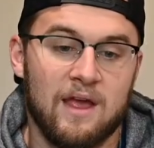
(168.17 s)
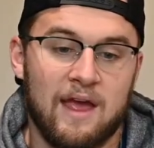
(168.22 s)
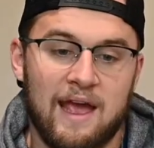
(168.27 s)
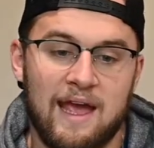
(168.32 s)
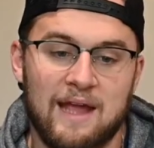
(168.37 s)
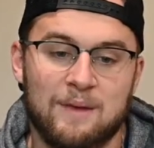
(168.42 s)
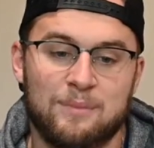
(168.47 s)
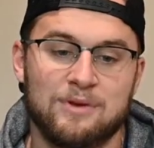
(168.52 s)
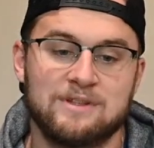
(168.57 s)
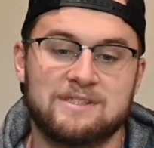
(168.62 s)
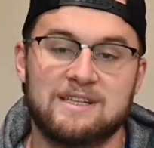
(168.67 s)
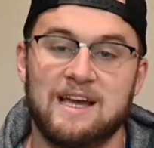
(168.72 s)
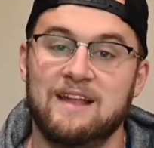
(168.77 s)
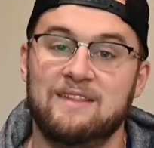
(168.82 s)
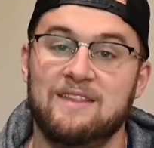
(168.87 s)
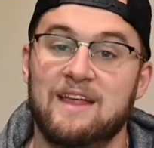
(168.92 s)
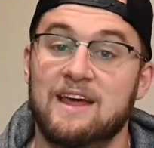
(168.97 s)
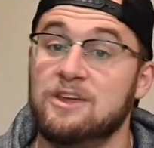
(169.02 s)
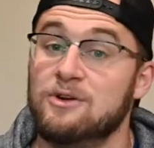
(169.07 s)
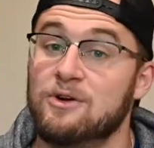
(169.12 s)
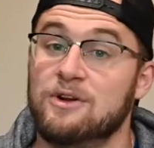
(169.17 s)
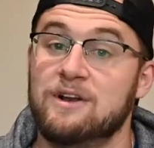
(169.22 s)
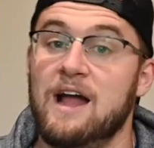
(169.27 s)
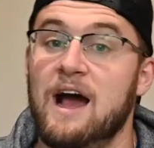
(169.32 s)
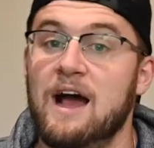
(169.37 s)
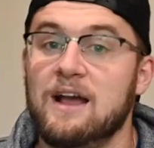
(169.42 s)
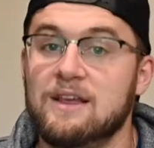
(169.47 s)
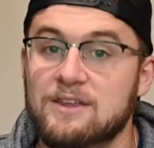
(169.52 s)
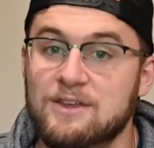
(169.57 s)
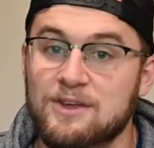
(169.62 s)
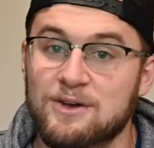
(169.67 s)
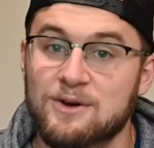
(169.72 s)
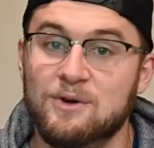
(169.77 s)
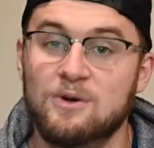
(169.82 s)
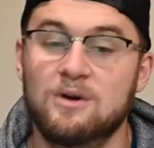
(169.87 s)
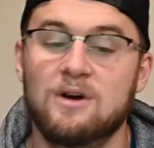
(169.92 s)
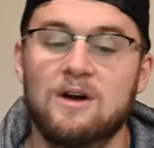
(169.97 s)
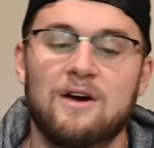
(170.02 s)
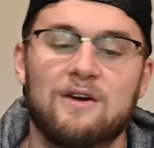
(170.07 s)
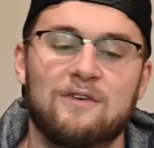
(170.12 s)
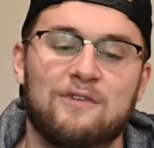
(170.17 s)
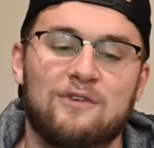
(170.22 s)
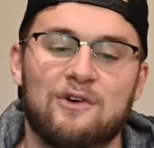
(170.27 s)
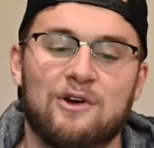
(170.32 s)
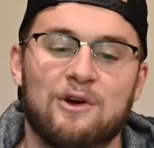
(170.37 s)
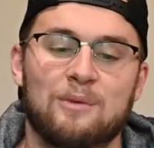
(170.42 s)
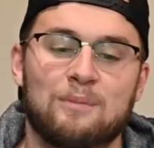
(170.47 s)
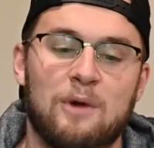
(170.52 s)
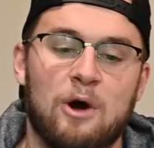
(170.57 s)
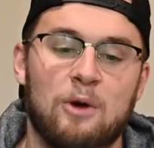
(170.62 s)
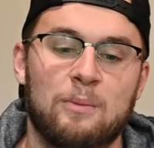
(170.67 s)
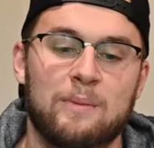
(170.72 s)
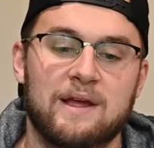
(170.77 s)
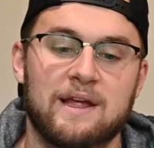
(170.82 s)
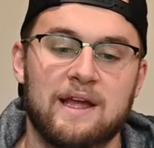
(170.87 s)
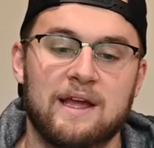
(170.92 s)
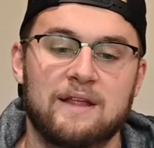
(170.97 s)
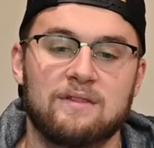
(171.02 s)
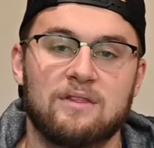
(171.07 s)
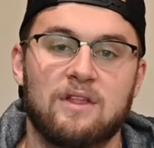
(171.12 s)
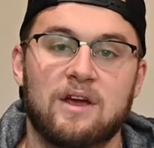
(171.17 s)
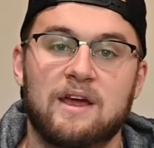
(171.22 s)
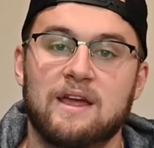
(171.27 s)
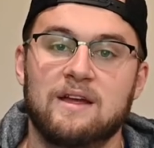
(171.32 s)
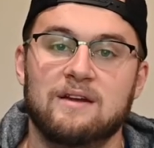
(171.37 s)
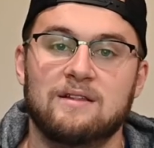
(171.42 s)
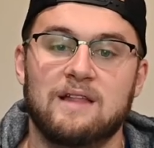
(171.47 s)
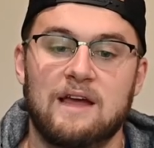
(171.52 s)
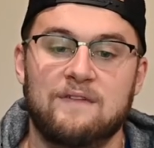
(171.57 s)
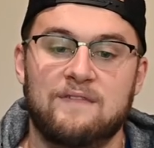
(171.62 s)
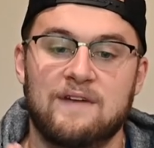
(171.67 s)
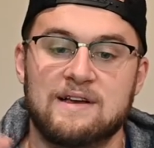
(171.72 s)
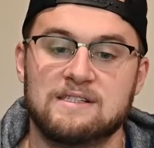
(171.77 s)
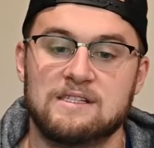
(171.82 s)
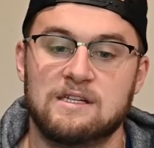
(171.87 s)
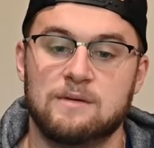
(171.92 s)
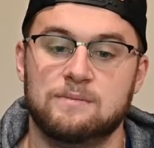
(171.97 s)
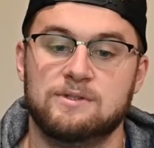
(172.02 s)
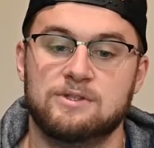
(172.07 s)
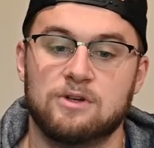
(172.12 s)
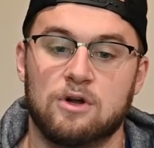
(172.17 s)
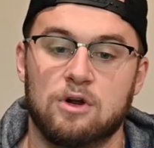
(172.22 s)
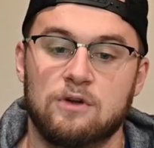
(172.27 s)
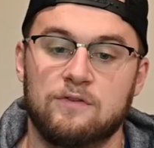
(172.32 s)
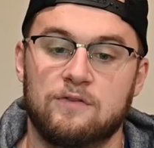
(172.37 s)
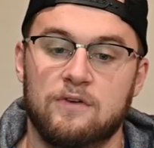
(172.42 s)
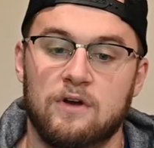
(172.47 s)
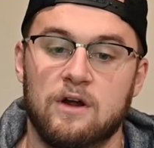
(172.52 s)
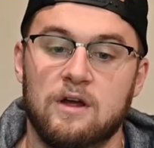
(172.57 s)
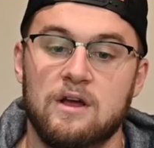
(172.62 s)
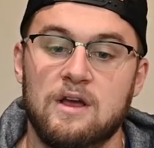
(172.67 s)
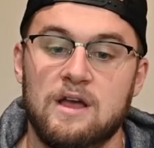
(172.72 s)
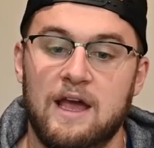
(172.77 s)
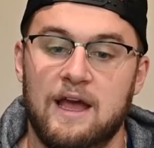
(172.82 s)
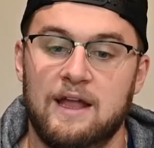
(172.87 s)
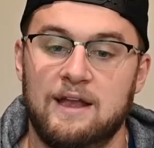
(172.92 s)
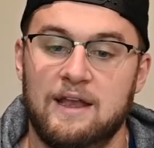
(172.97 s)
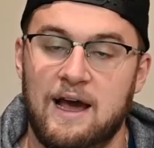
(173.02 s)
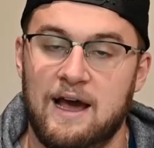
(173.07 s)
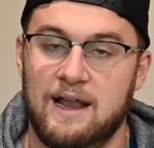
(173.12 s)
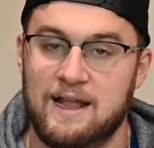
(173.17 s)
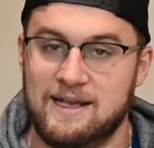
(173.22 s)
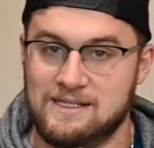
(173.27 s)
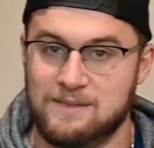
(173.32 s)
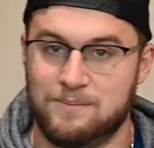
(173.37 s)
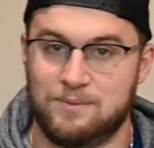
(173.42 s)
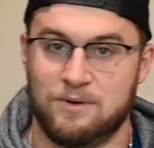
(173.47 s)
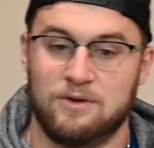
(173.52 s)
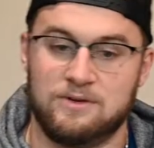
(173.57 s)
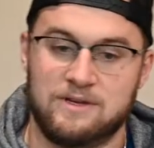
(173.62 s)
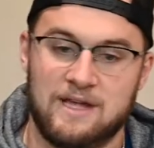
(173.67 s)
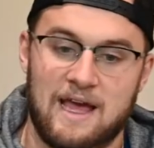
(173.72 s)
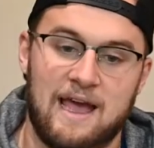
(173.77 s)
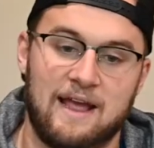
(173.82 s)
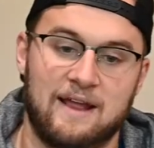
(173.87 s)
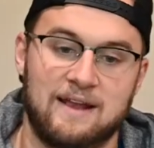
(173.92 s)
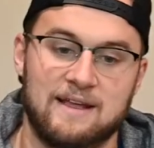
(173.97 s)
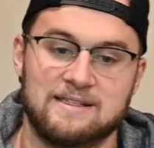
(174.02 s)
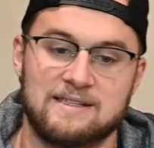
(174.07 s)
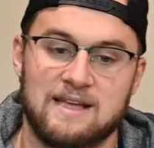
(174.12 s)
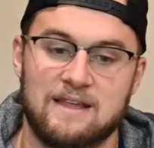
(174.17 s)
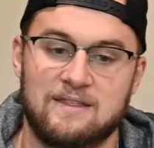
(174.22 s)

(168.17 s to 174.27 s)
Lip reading: and pretend that you're not you for a moment, and look at your life as an observer and not as a protagonist.